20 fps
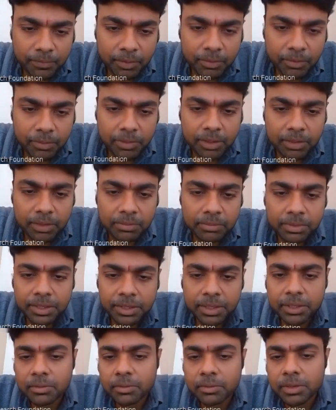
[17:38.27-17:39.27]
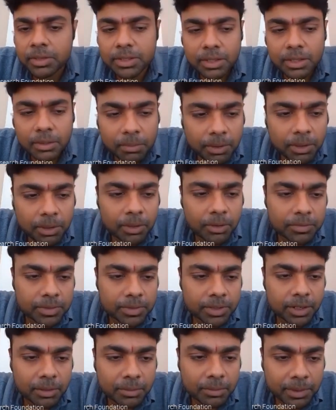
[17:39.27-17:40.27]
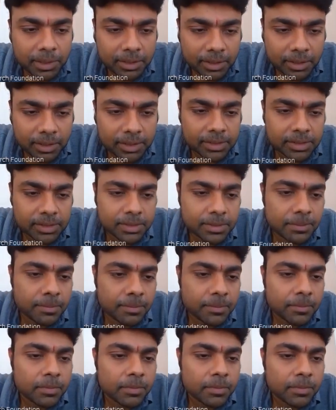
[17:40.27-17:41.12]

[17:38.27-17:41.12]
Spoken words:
from a company towards supply of ceramic tiles,